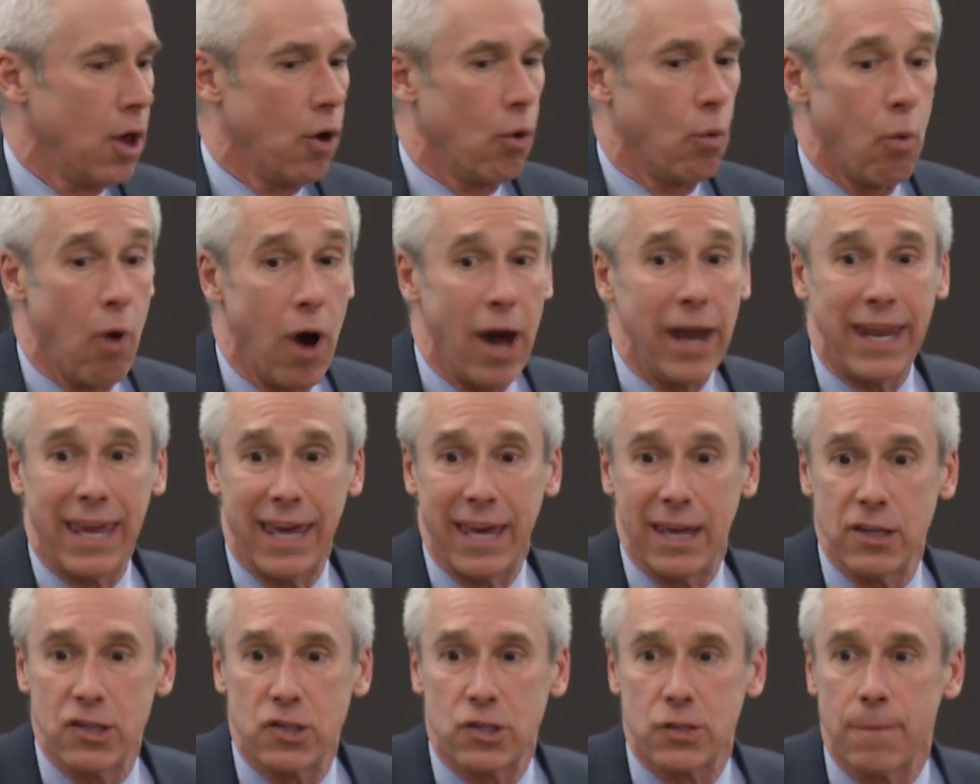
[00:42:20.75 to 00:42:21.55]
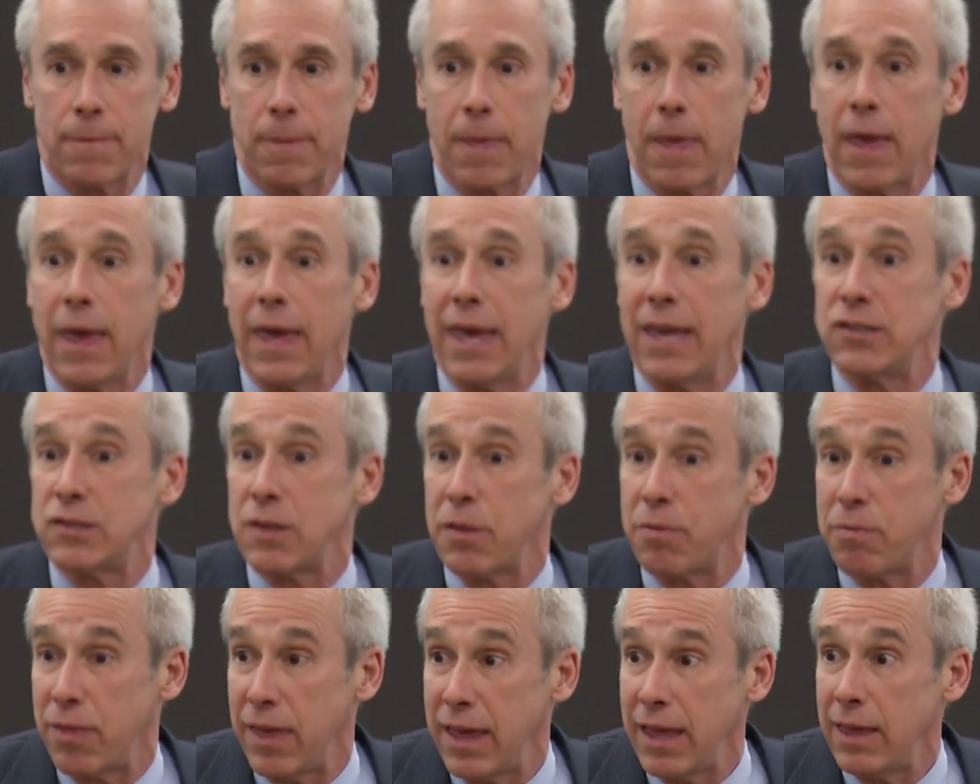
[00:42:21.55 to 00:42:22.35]
One is
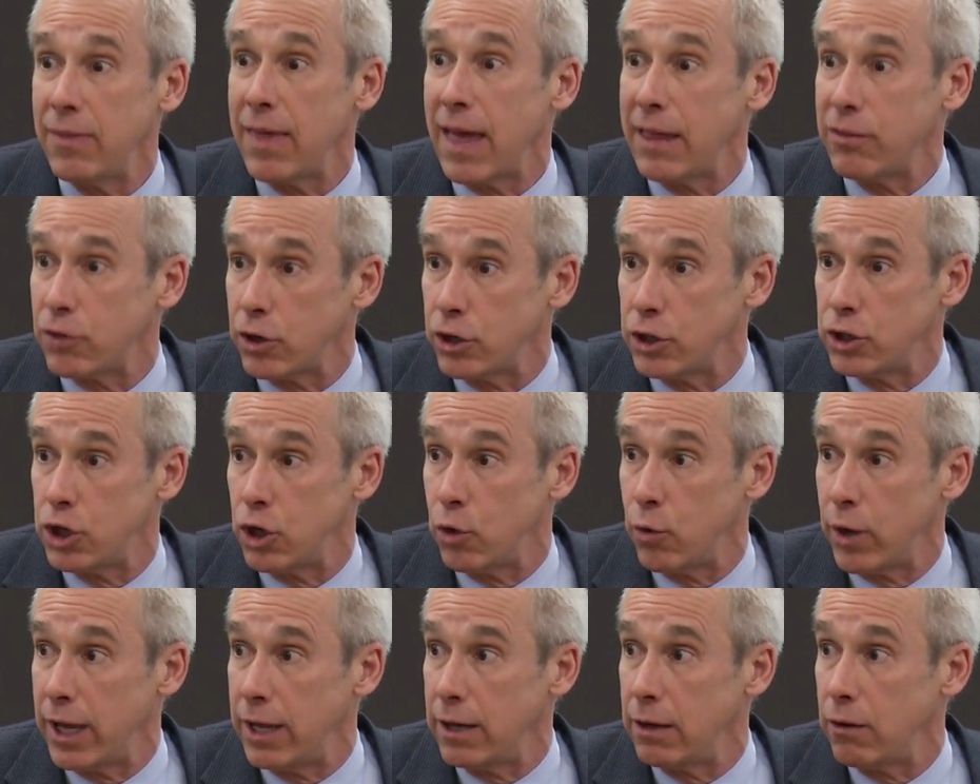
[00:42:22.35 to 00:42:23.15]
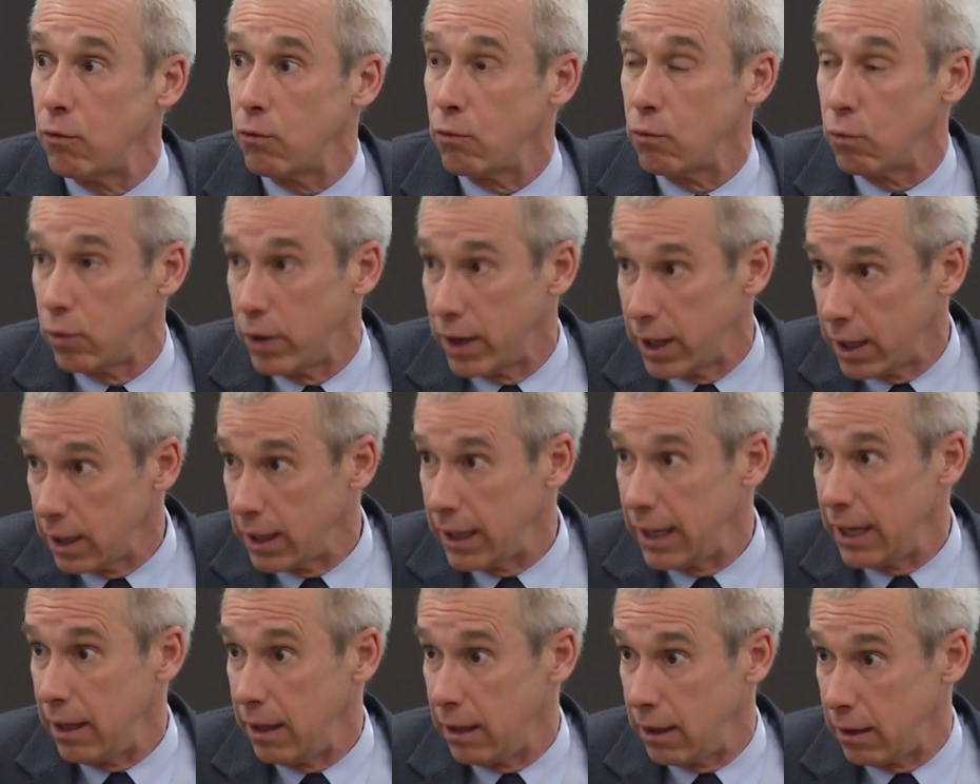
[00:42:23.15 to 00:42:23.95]
the thing that they're doing
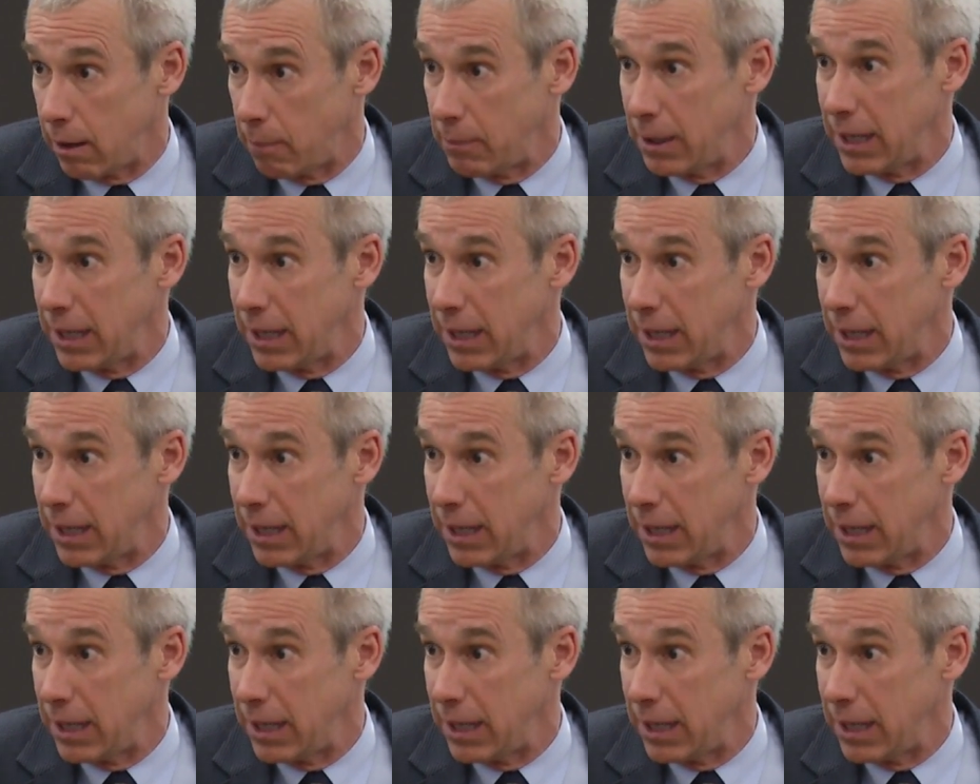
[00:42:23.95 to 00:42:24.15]
really,